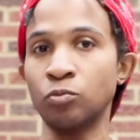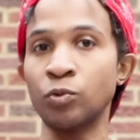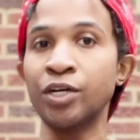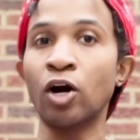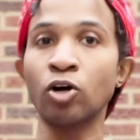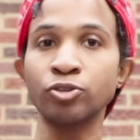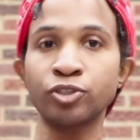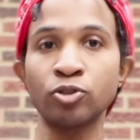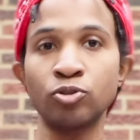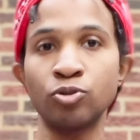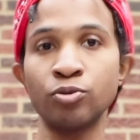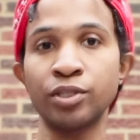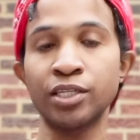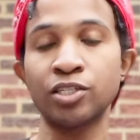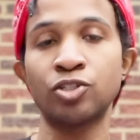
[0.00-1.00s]
We also do
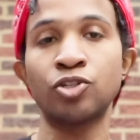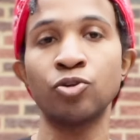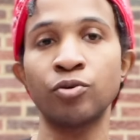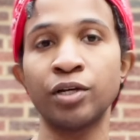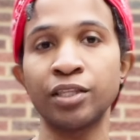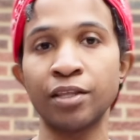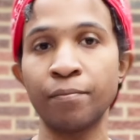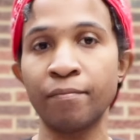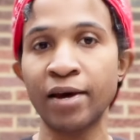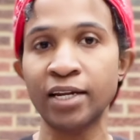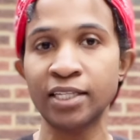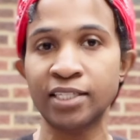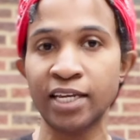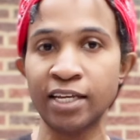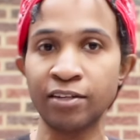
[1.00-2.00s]
this during the
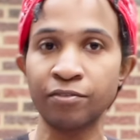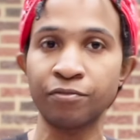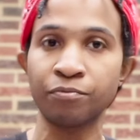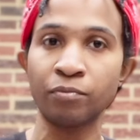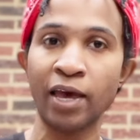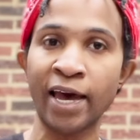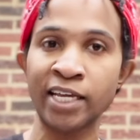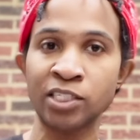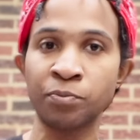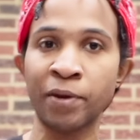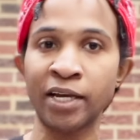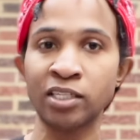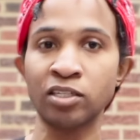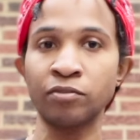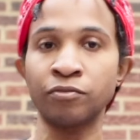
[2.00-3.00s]
meditative
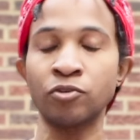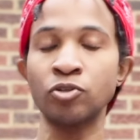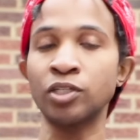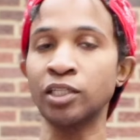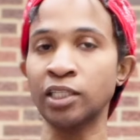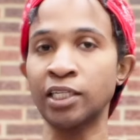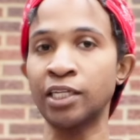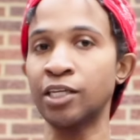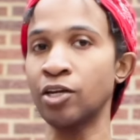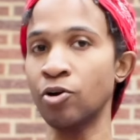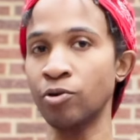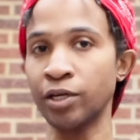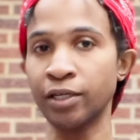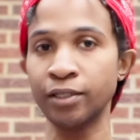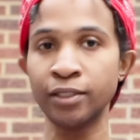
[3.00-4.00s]
aspects of Kundalini
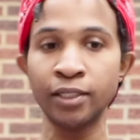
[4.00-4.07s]
Yoga,